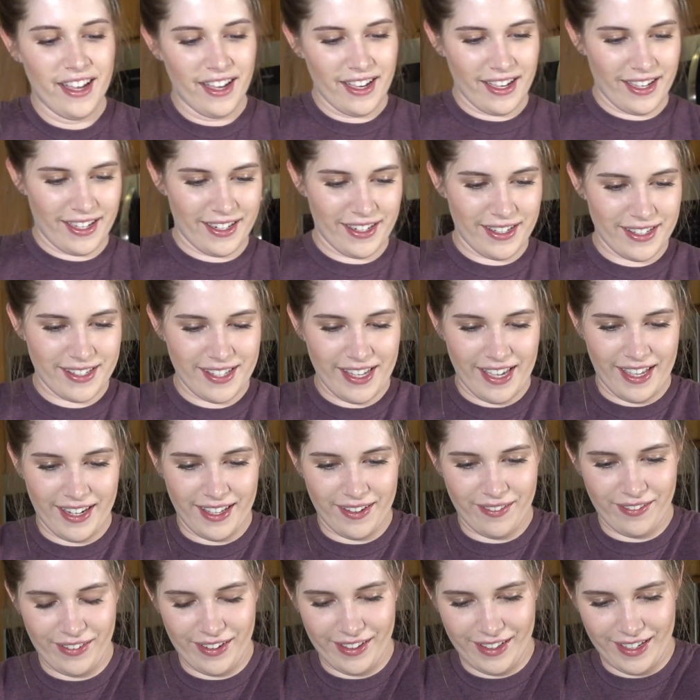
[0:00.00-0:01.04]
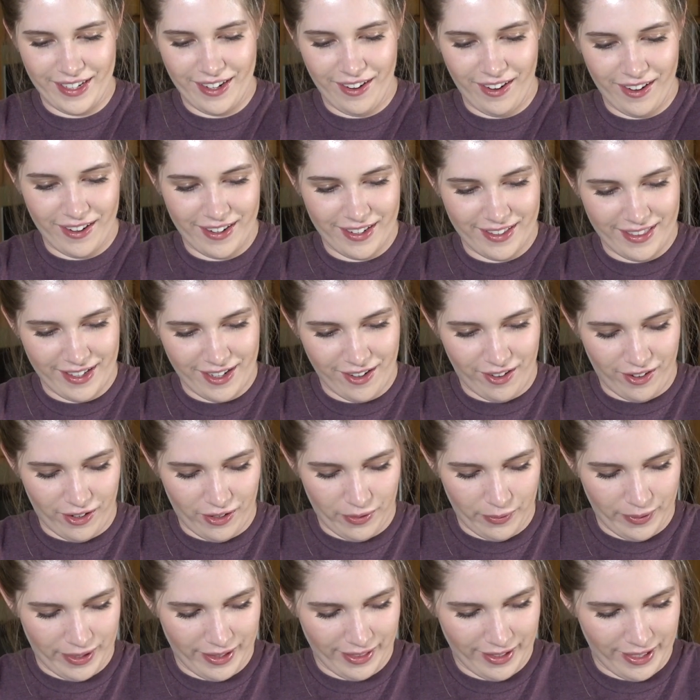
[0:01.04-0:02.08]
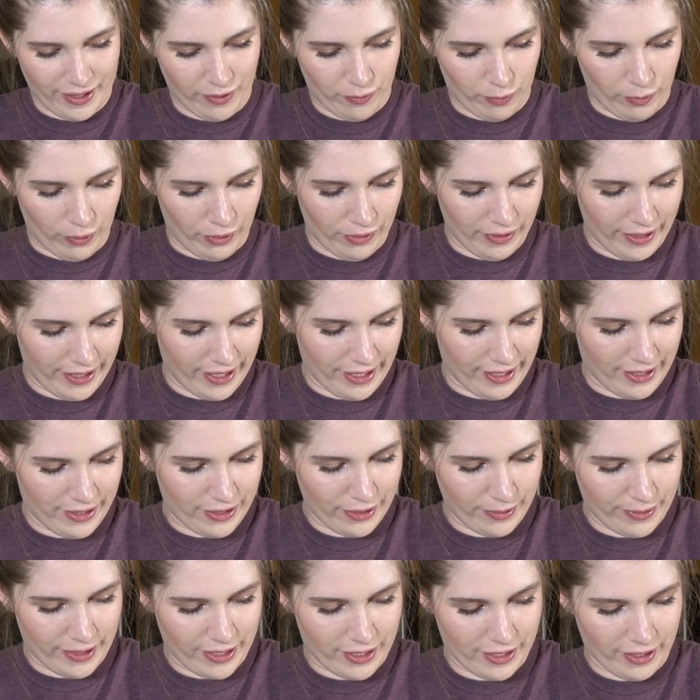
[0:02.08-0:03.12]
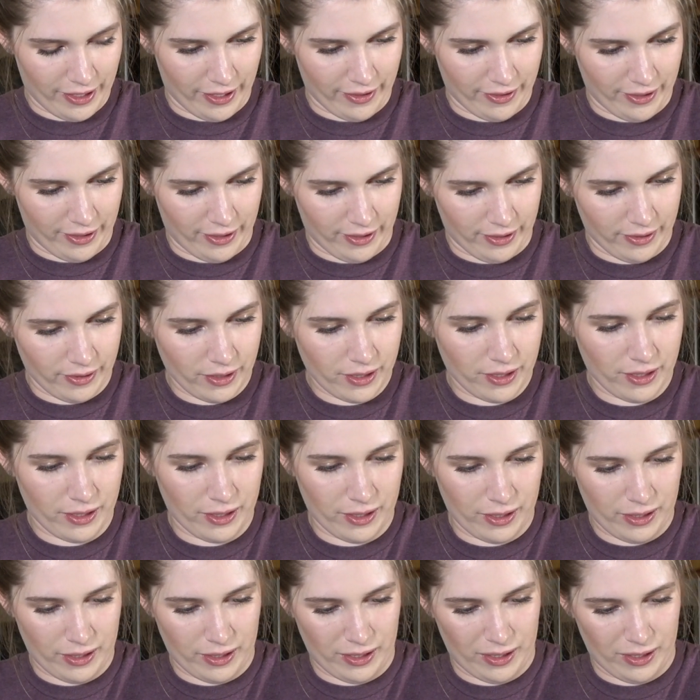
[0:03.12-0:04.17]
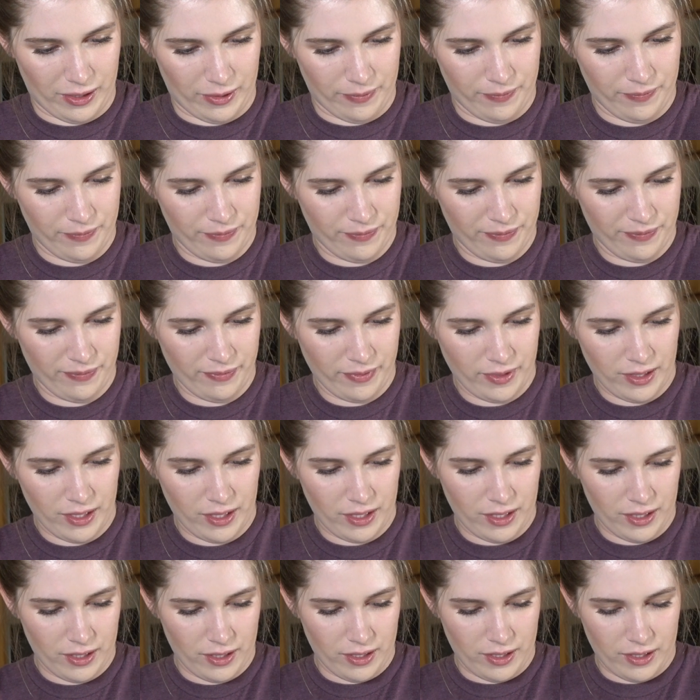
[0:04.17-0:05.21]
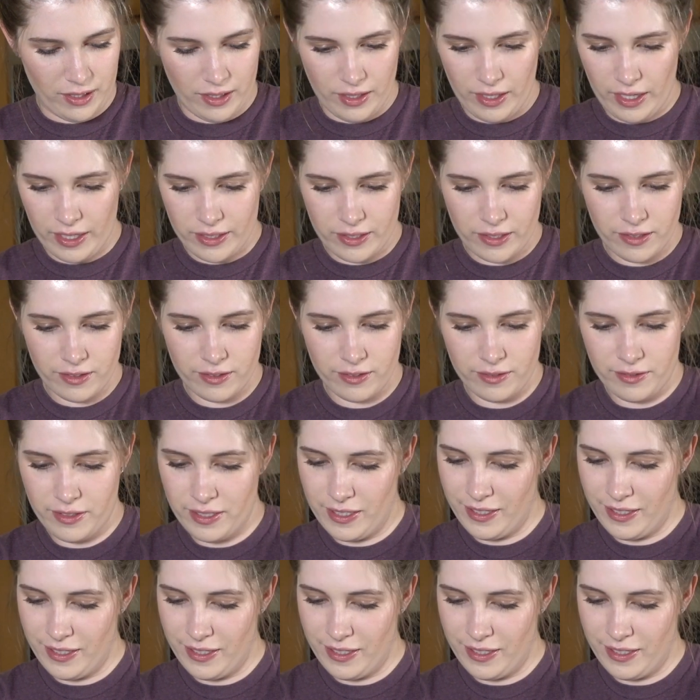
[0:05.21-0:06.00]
I just hit it really hard and they all went like rolling into each other. Oh, it just.